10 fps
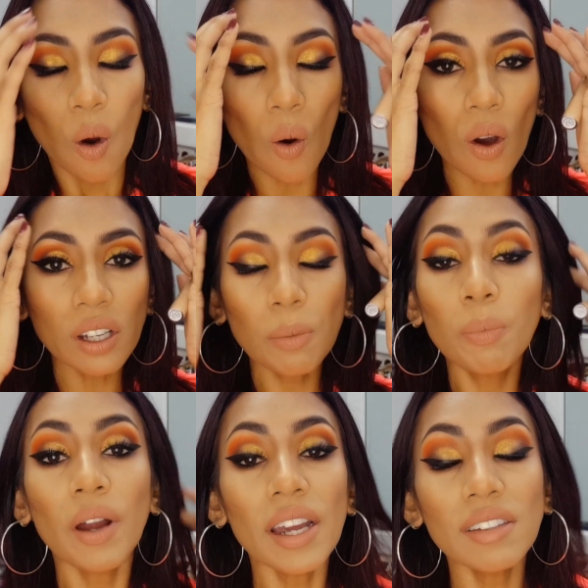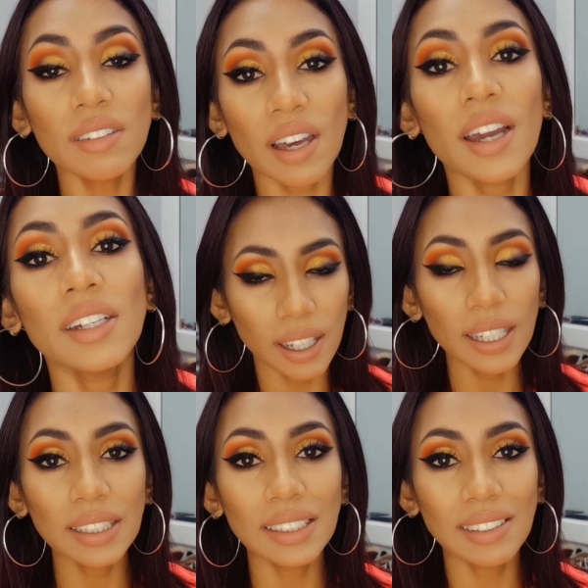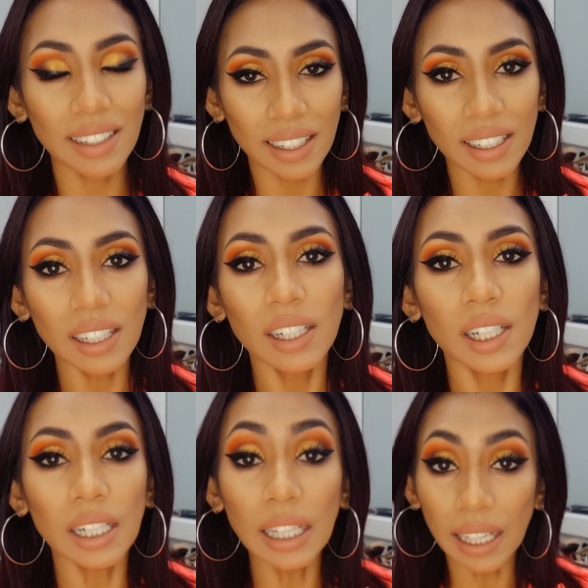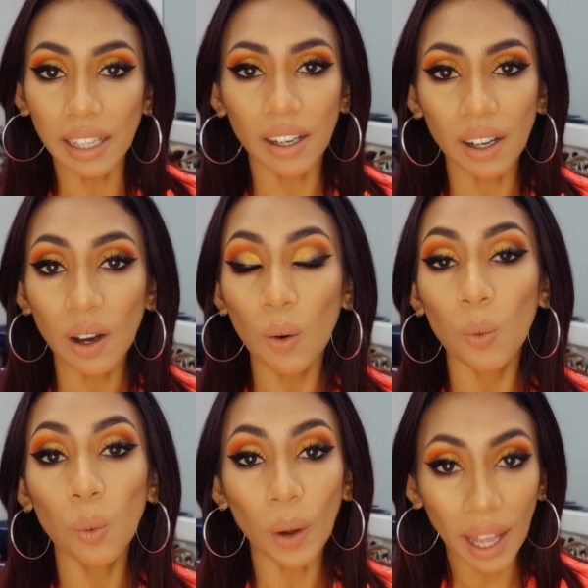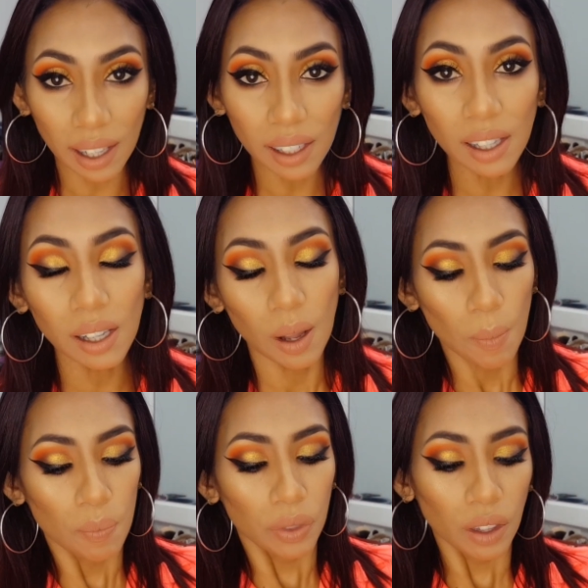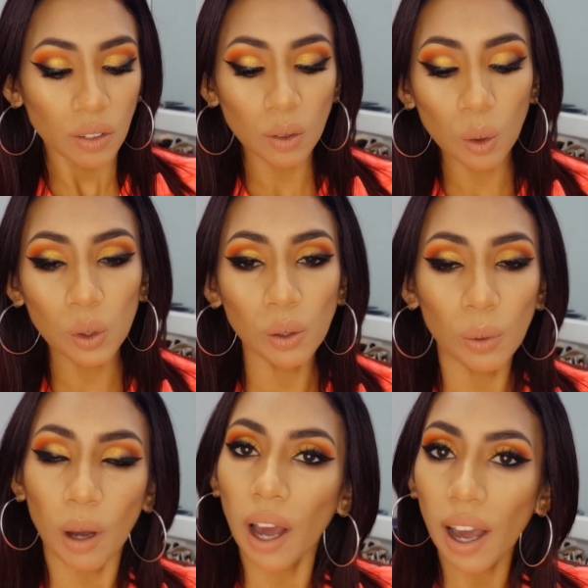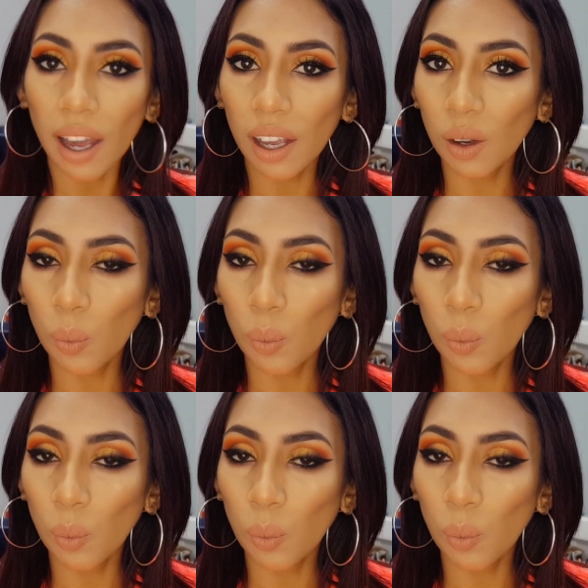on the bright side, it did layer well. So I